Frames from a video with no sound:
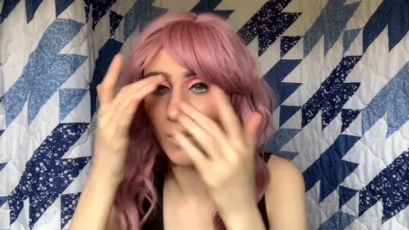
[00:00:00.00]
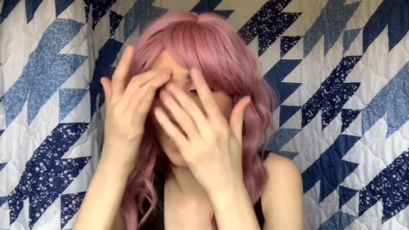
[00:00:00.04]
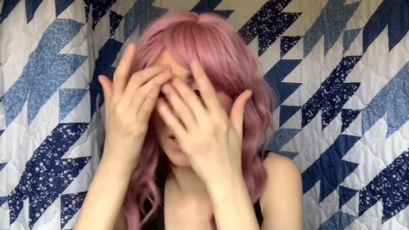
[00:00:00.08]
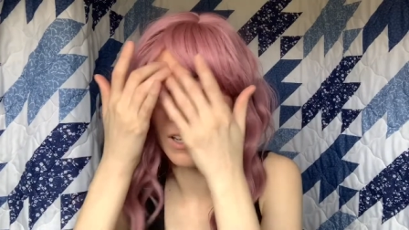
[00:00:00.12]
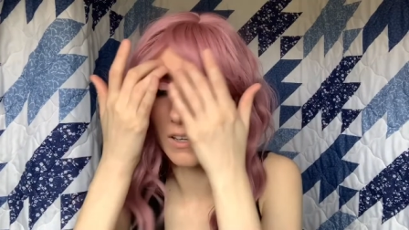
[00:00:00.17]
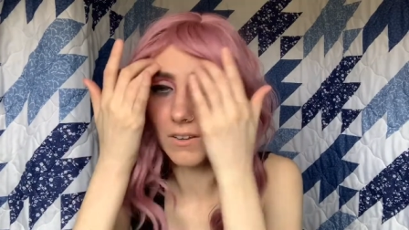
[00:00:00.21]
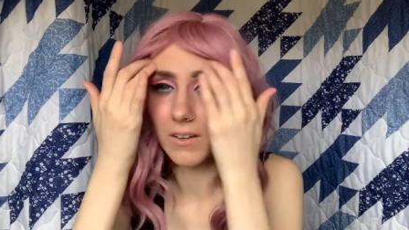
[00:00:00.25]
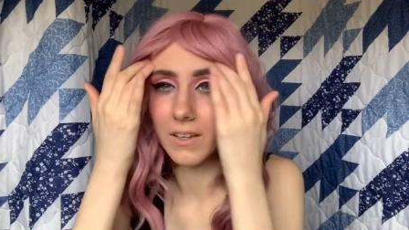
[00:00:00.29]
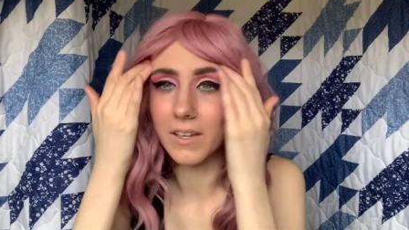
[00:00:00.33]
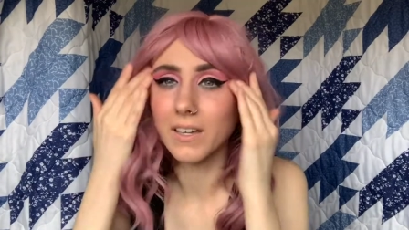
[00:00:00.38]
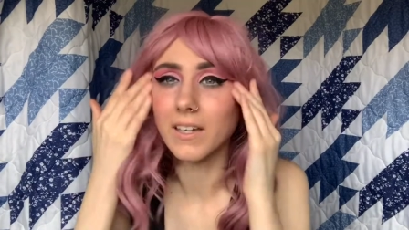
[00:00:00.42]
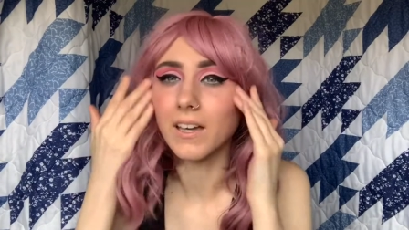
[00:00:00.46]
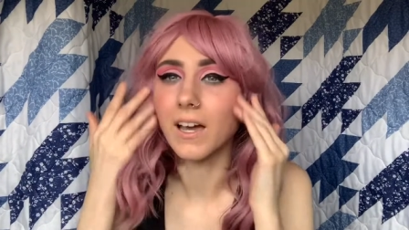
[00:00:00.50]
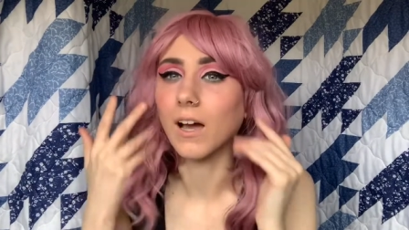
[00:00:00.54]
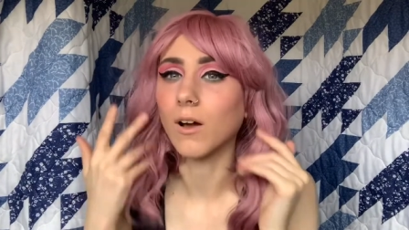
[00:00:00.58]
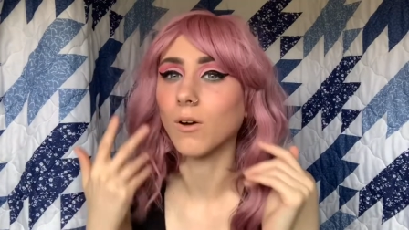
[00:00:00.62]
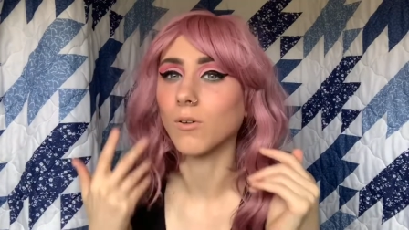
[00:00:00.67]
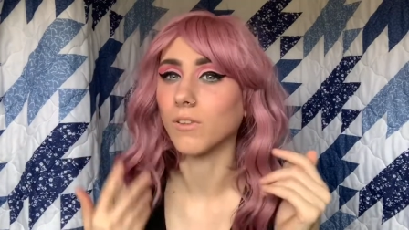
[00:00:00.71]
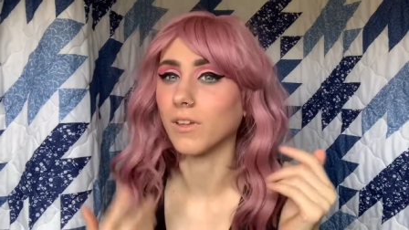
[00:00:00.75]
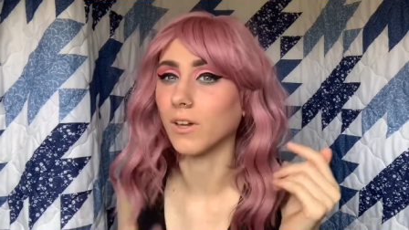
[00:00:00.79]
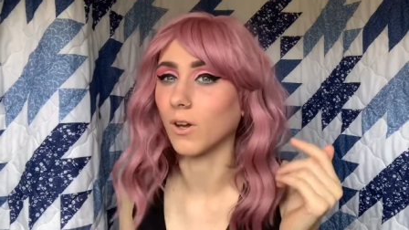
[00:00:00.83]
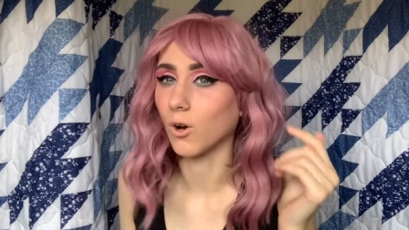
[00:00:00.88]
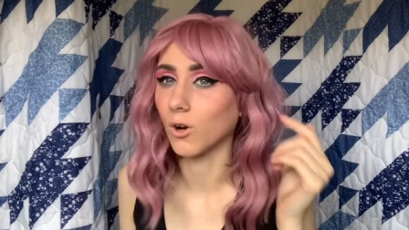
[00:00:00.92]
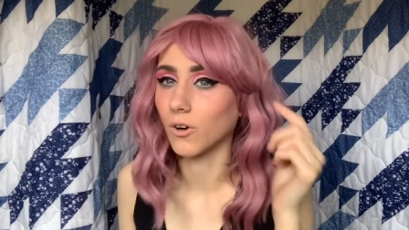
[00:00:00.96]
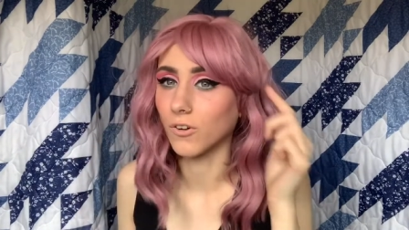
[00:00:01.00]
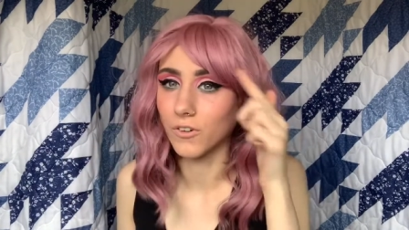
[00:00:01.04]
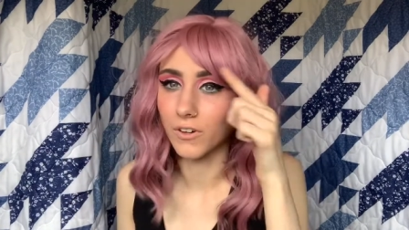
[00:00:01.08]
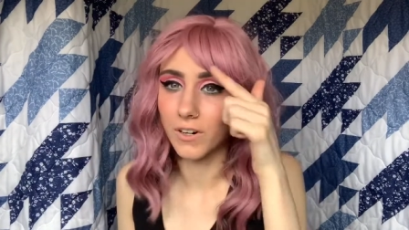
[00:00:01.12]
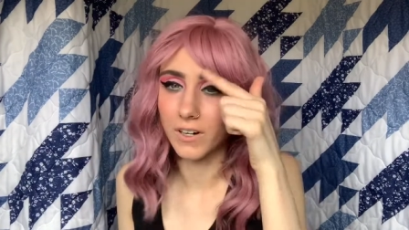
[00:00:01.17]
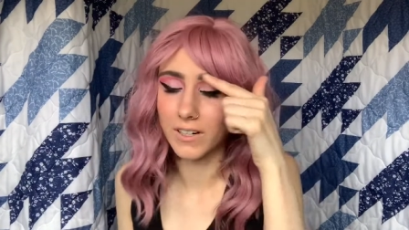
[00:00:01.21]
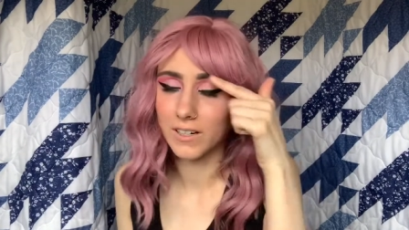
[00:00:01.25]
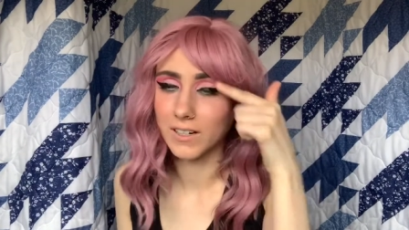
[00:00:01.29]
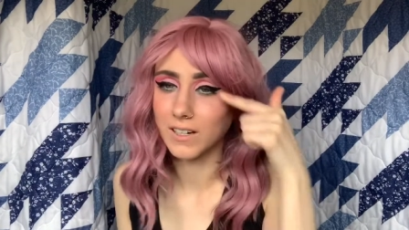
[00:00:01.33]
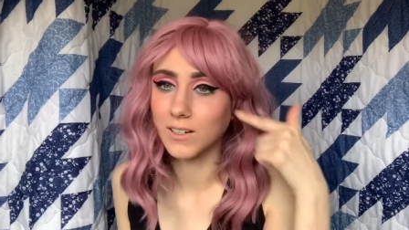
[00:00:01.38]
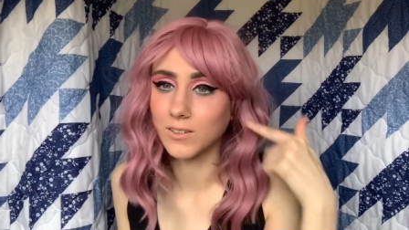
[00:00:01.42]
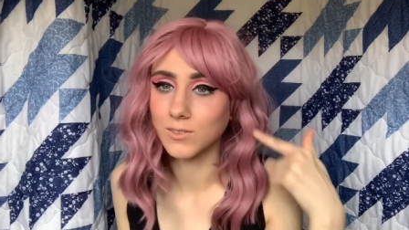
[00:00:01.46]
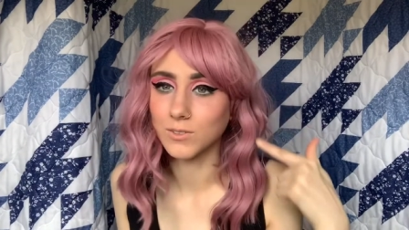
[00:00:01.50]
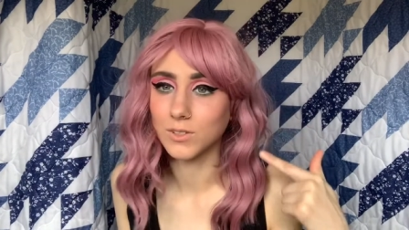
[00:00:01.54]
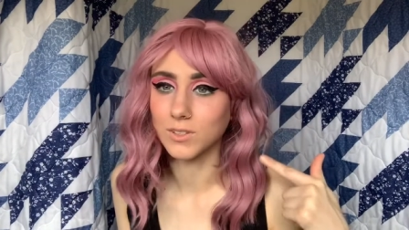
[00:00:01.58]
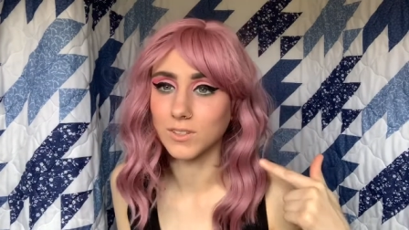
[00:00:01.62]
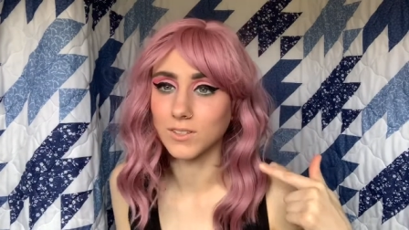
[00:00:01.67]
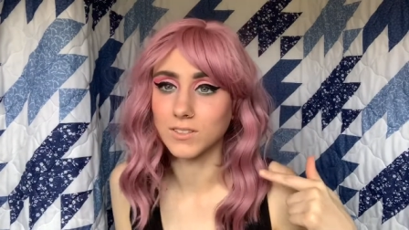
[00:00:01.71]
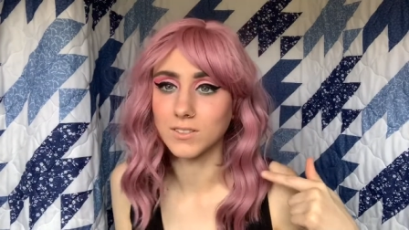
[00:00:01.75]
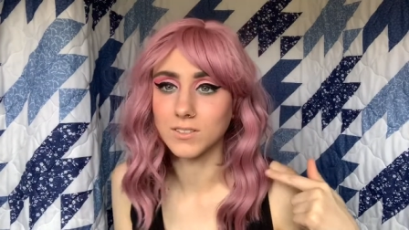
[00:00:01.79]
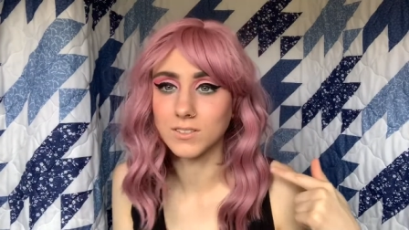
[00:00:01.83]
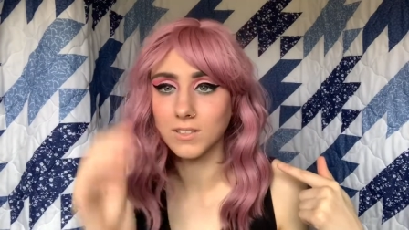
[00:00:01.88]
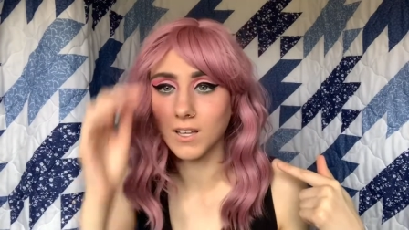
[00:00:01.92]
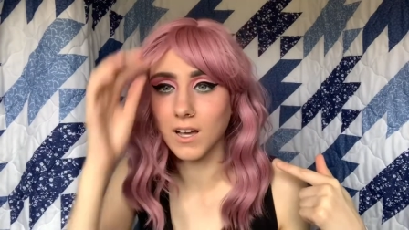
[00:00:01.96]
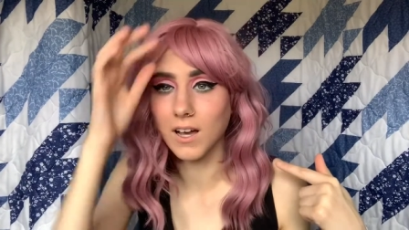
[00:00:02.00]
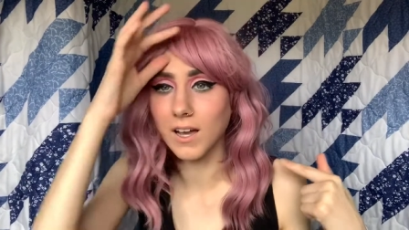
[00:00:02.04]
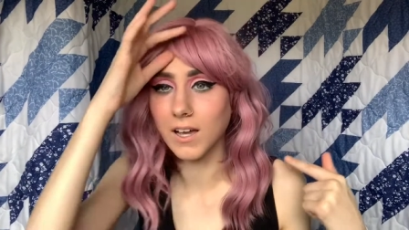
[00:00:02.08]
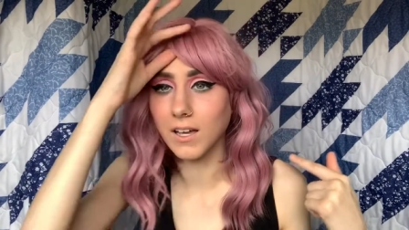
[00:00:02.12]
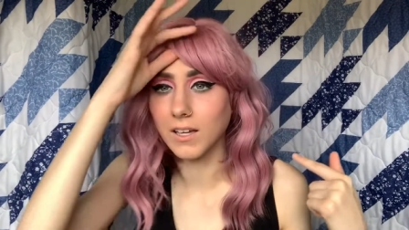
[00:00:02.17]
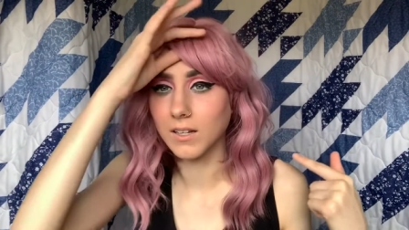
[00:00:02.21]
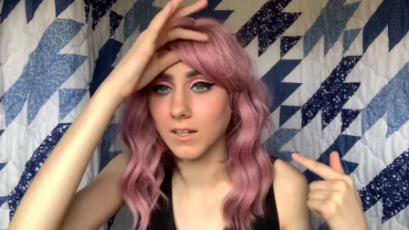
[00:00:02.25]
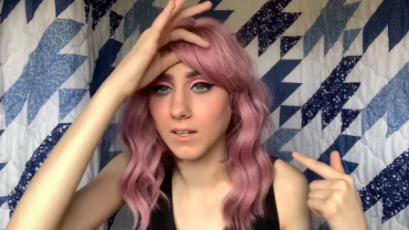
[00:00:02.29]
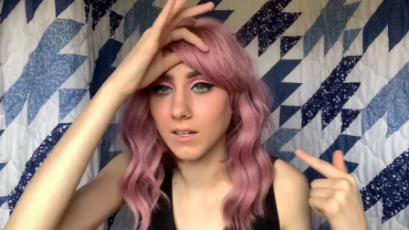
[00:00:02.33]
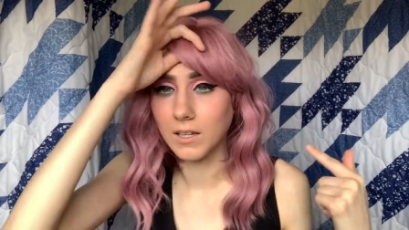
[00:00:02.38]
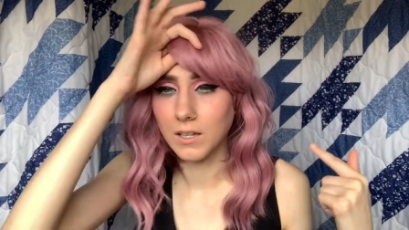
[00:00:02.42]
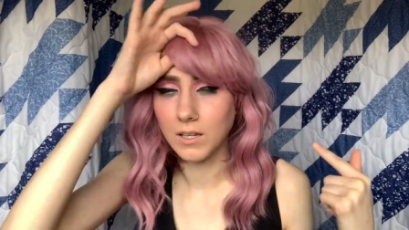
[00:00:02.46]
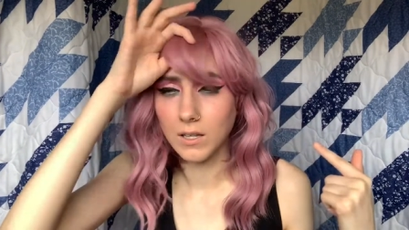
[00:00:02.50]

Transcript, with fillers: I like how they are right now to the side